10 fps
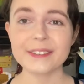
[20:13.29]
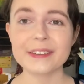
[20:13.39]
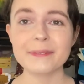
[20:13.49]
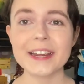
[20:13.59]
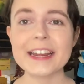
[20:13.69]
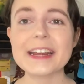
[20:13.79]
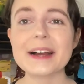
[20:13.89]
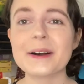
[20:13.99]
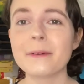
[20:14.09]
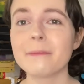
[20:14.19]
with me
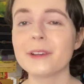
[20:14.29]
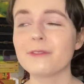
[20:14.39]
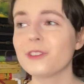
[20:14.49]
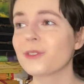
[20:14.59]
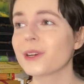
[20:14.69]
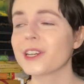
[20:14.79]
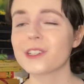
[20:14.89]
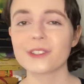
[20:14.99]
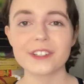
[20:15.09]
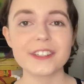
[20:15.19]
and for joining
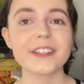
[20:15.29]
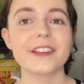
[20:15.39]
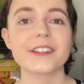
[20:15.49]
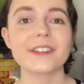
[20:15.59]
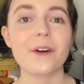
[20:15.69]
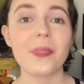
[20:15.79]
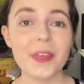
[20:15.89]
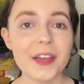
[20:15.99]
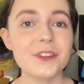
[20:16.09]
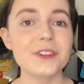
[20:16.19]
Tiresias on
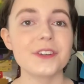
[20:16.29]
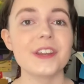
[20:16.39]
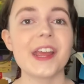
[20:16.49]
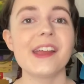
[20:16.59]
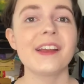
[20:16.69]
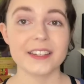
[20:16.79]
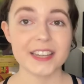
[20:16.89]
their journey.